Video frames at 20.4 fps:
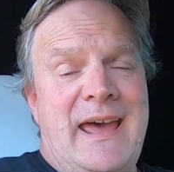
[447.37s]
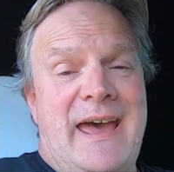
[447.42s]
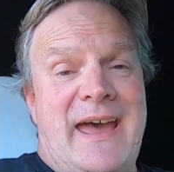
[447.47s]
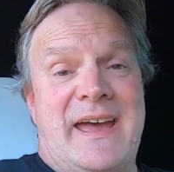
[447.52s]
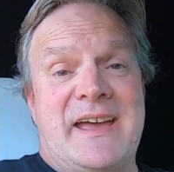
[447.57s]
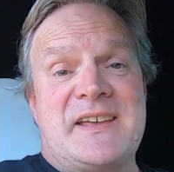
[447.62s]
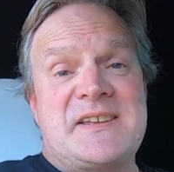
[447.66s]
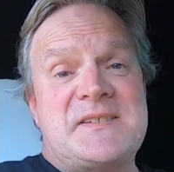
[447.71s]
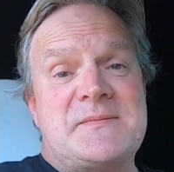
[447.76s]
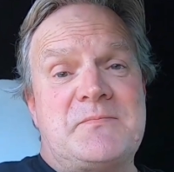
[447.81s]

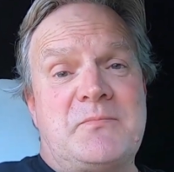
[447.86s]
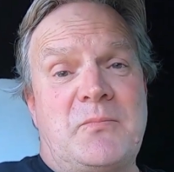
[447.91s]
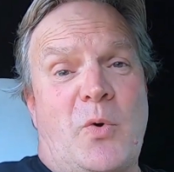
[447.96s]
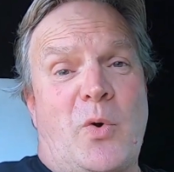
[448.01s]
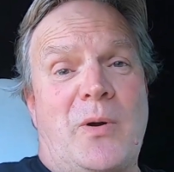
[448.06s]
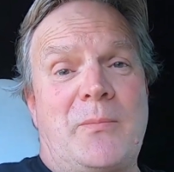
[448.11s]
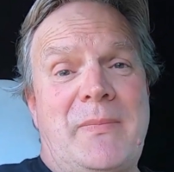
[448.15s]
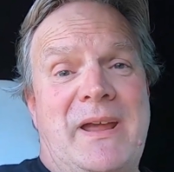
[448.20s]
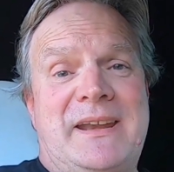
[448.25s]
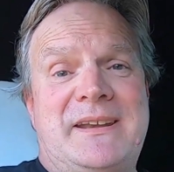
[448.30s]
As
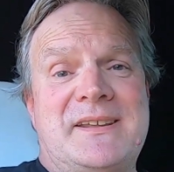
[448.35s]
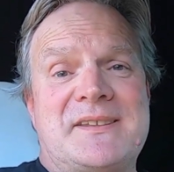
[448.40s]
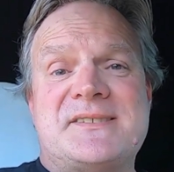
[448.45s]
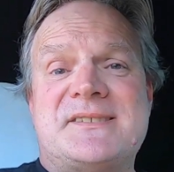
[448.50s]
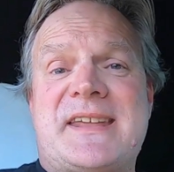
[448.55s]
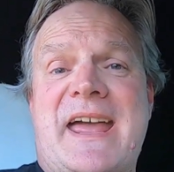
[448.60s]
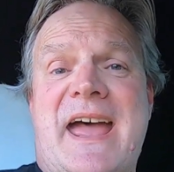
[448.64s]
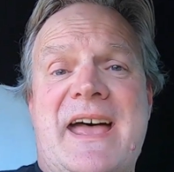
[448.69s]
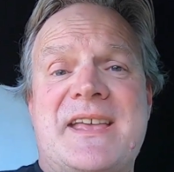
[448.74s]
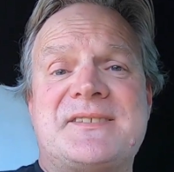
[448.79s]
more maintenance
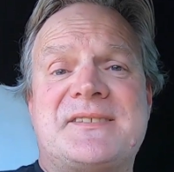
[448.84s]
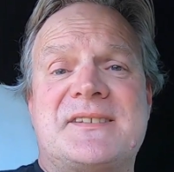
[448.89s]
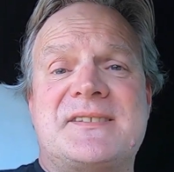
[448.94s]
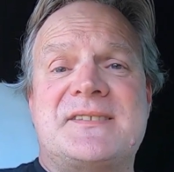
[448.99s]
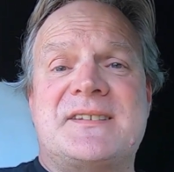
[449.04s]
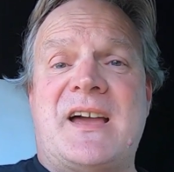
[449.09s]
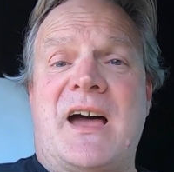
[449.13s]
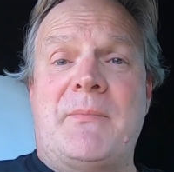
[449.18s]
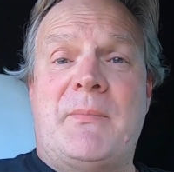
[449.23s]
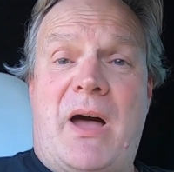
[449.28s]

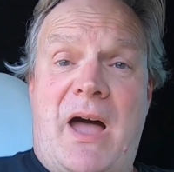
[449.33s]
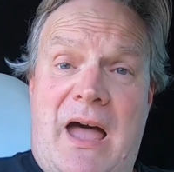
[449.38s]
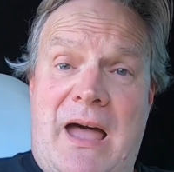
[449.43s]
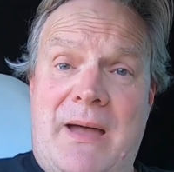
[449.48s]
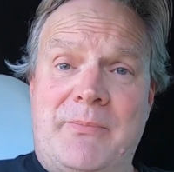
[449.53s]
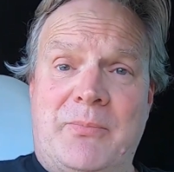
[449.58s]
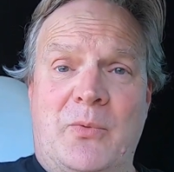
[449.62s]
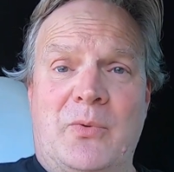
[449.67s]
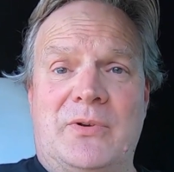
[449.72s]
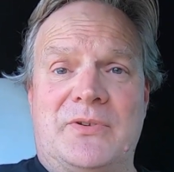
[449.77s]
tasks come
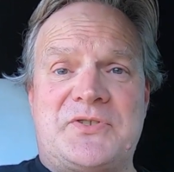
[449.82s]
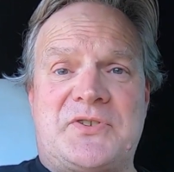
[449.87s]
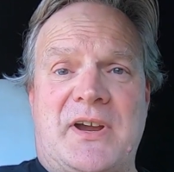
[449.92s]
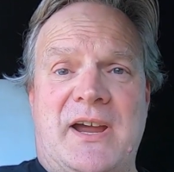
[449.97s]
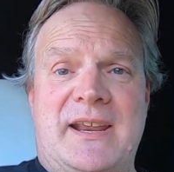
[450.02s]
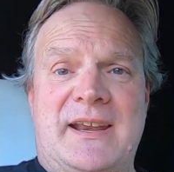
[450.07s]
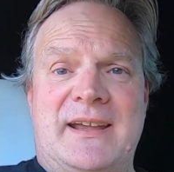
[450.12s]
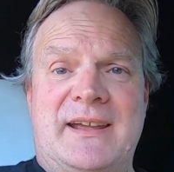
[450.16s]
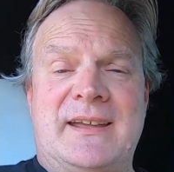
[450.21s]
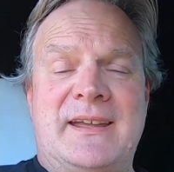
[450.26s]
up, we'll
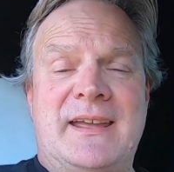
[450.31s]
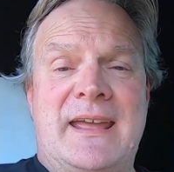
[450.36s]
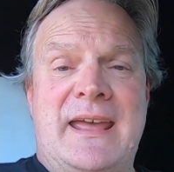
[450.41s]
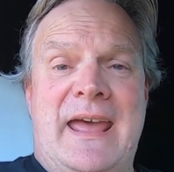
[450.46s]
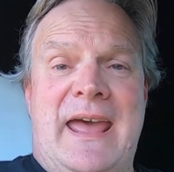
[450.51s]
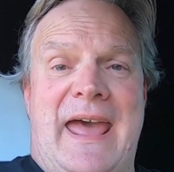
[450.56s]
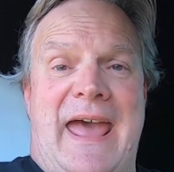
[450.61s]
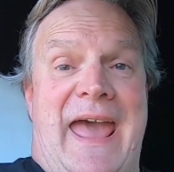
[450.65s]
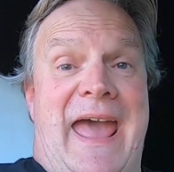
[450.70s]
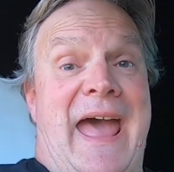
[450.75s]
try to
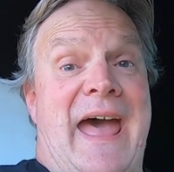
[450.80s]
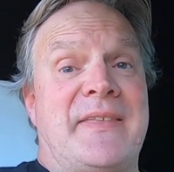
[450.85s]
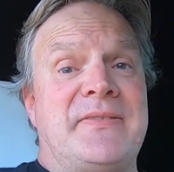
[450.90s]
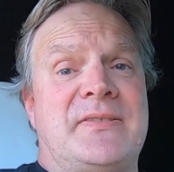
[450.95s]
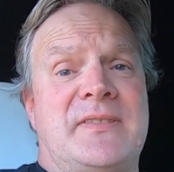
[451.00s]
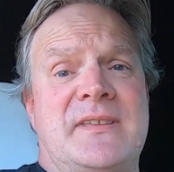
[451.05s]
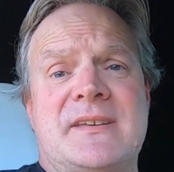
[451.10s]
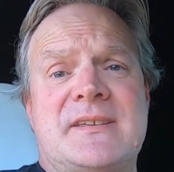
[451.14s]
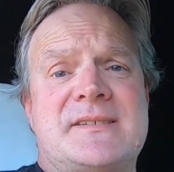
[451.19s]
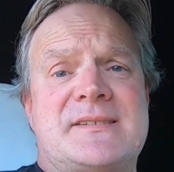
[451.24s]

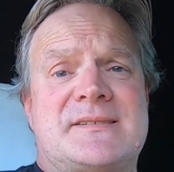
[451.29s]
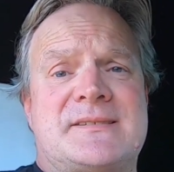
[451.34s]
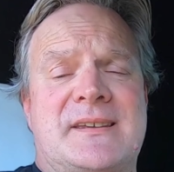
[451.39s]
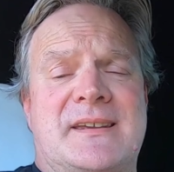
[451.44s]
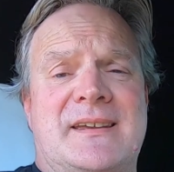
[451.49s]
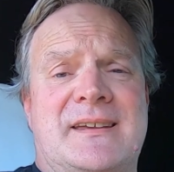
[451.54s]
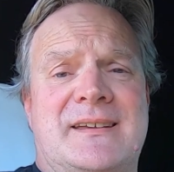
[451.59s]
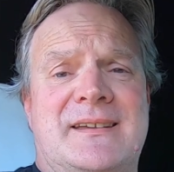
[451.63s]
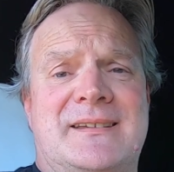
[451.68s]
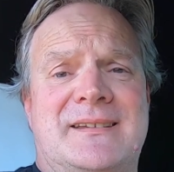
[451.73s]
add this
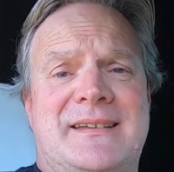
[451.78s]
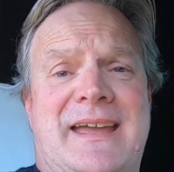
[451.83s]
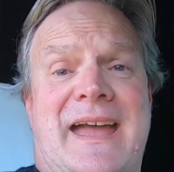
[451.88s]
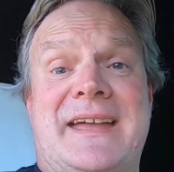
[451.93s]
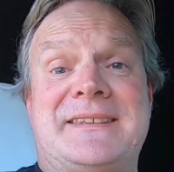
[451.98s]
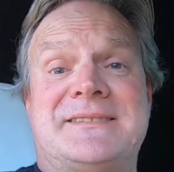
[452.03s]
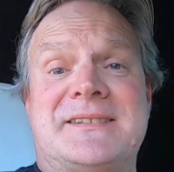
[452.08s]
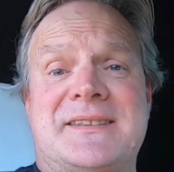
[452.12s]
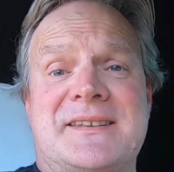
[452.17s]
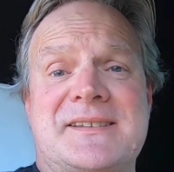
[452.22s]
uh,
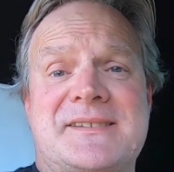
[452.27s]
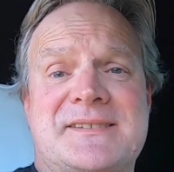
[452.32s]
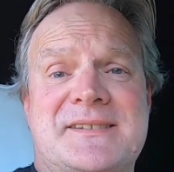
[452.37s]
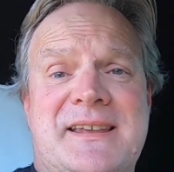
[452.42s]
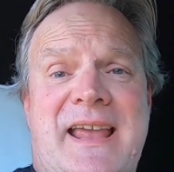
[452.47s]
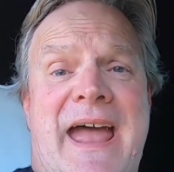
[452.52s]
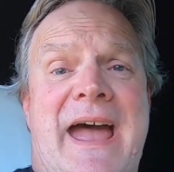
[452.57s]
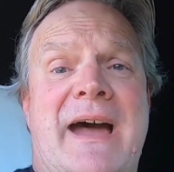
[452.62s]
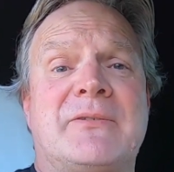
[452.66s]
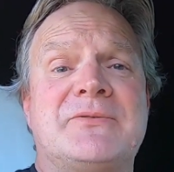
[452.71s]
add to this
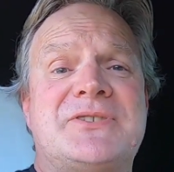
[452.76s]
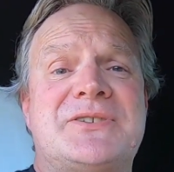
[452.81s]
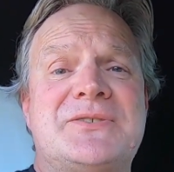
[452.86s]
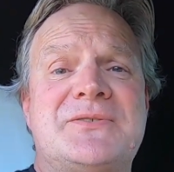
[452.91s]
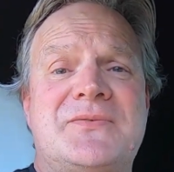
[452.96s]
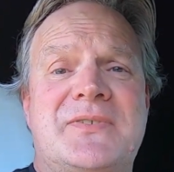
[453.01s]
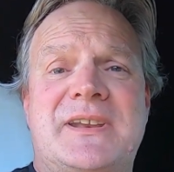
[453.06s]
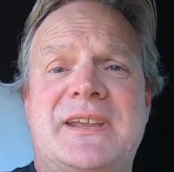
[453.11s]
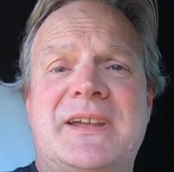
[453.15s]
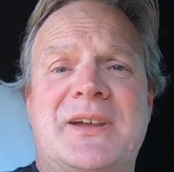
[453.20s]

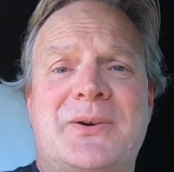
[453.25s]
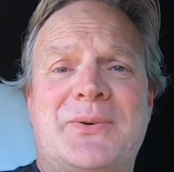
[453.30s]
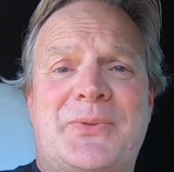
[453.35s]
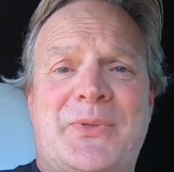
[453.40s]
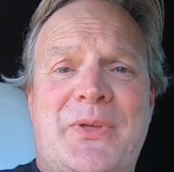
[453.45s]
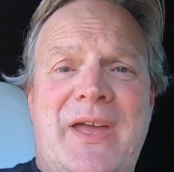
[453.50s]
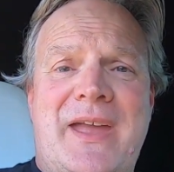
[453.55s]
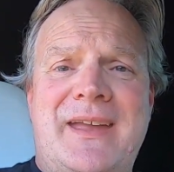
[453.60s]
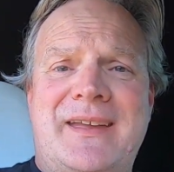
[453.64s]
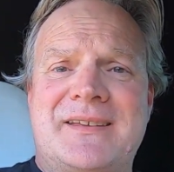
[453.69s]
how-to video
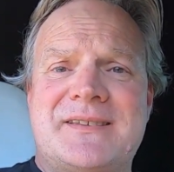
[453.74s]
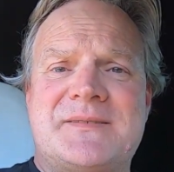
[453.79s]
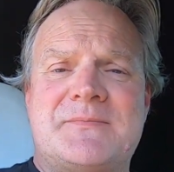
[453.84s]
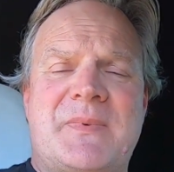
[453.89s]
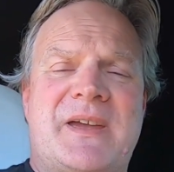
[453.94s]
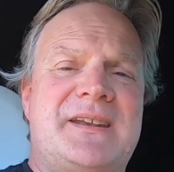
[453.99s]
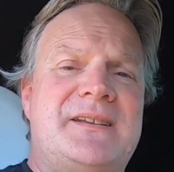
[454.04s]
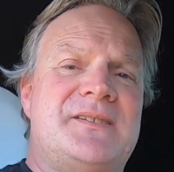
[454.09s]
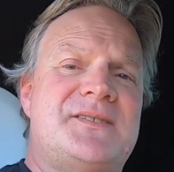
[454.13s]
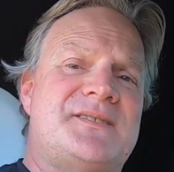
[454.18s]
thing as
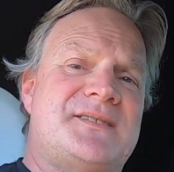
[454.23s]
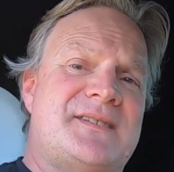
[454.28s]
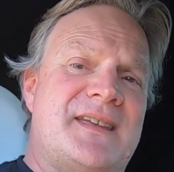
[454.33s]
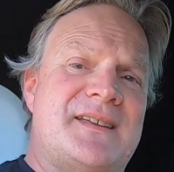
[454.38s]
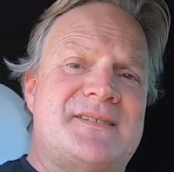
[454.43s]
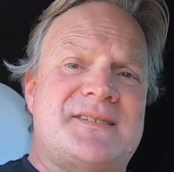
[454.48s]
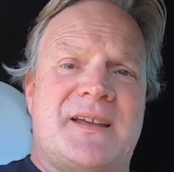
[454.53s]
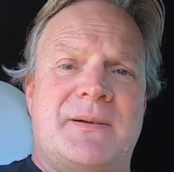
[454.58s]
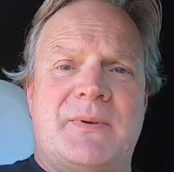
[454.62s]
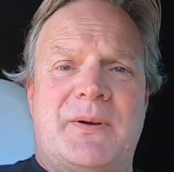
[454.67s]
maintenance
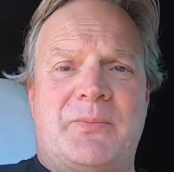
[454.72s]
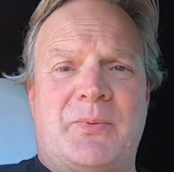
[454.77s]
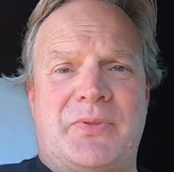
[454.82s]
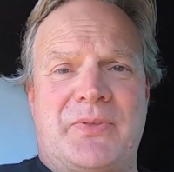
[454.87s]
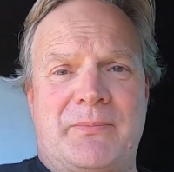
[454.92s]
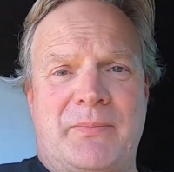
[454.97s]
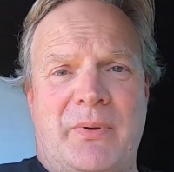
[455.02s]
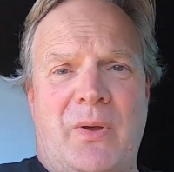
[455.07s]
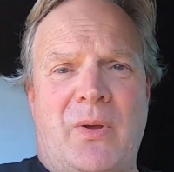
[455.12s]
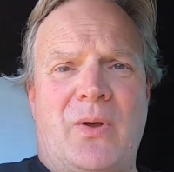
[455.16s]
things come up with
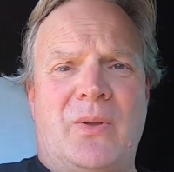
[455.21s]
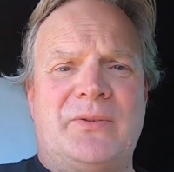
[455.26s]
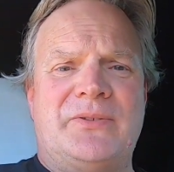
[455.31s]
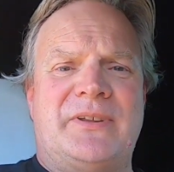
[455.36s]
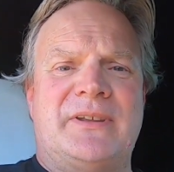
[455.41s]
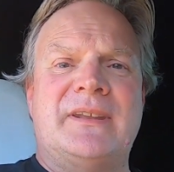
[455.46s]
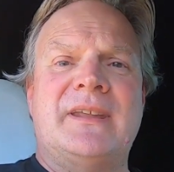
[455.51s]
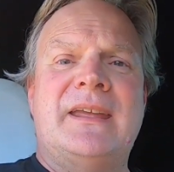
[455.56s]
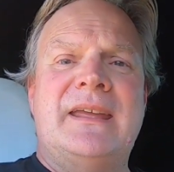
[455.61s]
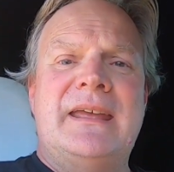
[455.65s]
the Bolt
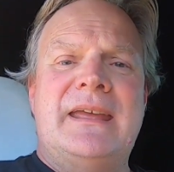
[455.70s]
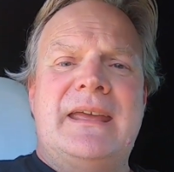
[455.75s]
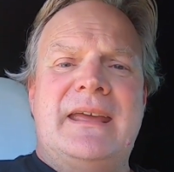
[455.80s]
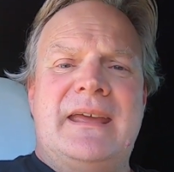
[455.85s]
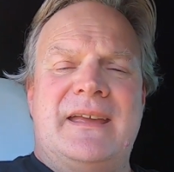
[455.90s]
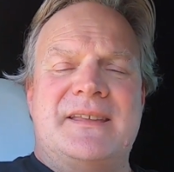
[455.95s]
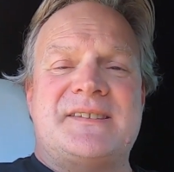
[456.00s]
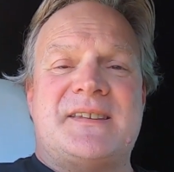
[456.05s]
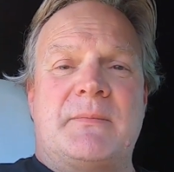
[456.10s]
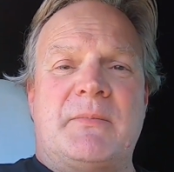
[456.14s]
and
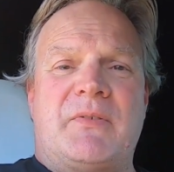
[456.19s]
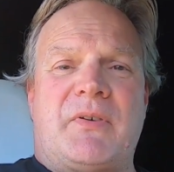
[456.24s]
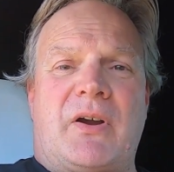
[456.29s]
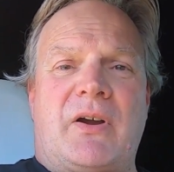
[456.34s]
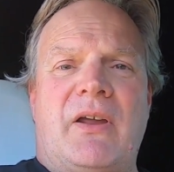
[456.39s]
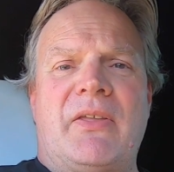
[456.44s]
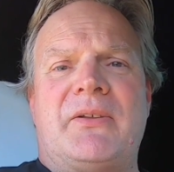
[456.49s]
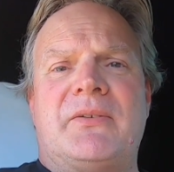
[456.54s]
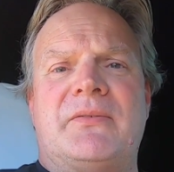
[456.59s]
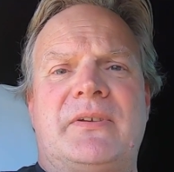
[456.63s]
and some of
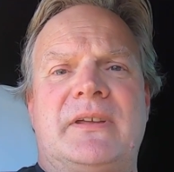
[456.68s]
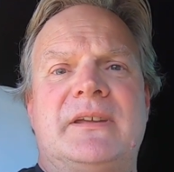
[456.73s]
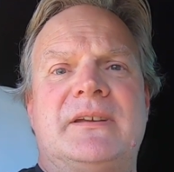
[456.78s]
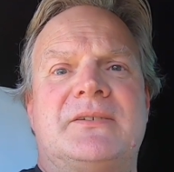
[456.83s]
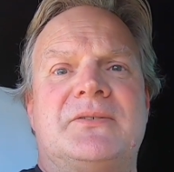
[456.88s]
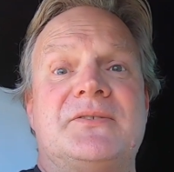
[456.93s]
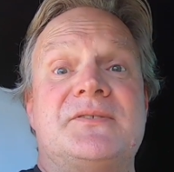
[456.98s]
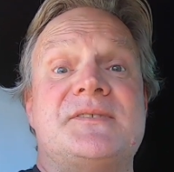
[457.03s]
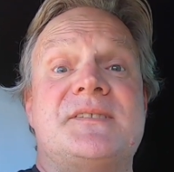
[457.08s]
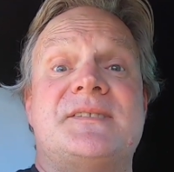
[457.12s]
our other
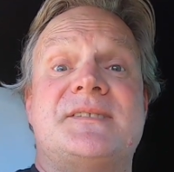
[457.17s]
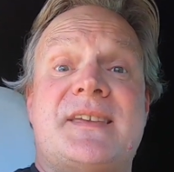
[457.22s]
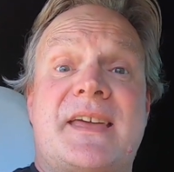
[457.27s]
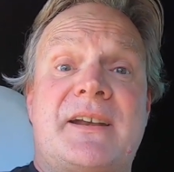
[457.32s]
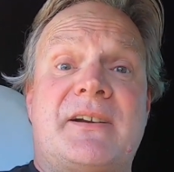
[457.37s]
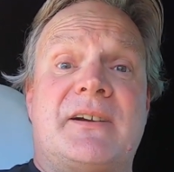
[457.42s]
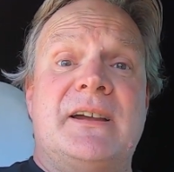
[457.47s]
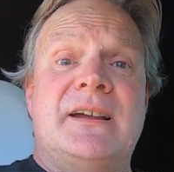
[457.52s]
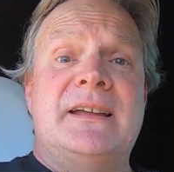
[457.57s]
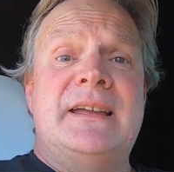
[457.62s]
vehicles,
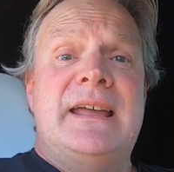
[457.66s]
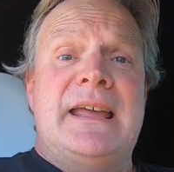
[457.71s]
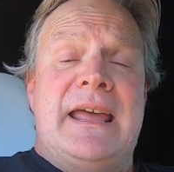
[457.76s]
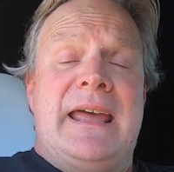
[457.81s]
etc.